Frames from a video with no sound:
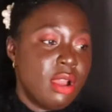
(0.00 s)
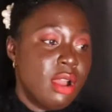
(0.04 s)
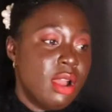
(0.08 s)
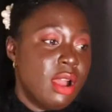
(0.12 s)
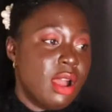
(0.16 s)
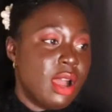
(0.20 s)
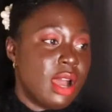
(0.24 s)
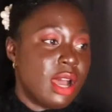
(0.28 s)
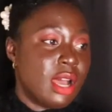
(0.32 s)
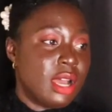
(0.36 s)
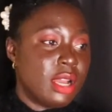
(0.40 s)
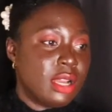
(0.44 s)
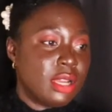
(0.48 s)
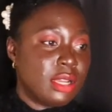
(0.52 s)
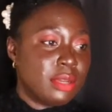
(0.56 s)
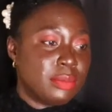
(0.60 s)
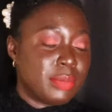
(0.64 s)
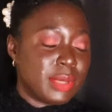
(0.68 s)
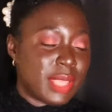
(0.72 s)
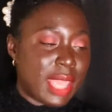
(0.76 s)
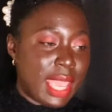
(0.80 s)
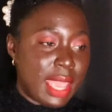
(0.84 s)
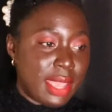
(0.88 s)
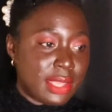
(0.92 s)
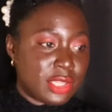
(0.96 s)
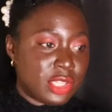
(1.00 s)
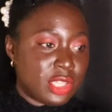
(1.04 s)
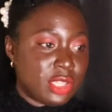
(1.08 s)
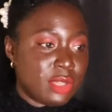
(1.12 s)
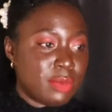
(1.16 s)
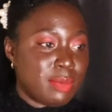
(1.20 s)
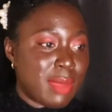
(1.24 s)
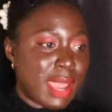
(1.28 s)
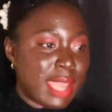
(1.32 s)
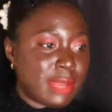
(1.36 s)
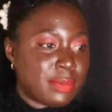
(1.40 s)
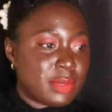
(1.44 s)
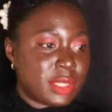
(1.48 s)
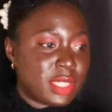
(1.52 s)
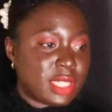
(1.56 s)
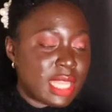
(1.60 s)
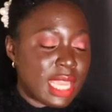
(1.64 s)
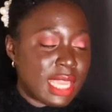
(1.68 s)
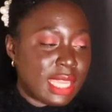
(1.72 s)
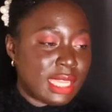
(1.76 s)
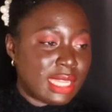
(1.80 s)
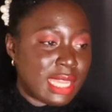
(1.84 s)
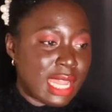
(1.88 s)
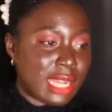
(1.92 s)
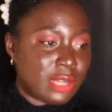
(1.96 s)
But yeah, she might be staying
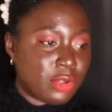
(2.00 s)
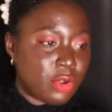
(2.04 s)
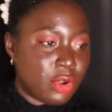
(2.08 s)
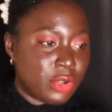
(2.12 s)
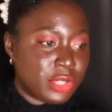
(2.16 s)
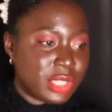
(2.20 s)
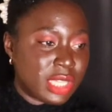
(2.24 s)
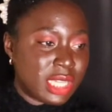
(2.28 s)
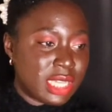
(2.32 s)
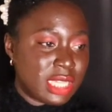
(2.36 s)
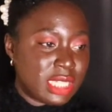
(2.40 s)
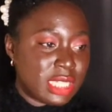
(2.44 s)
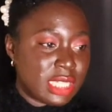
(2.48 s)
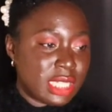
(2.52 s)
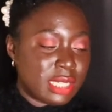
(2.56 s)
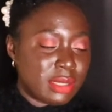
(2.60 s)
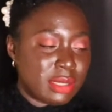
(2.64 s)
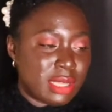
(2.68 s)
in that cottage.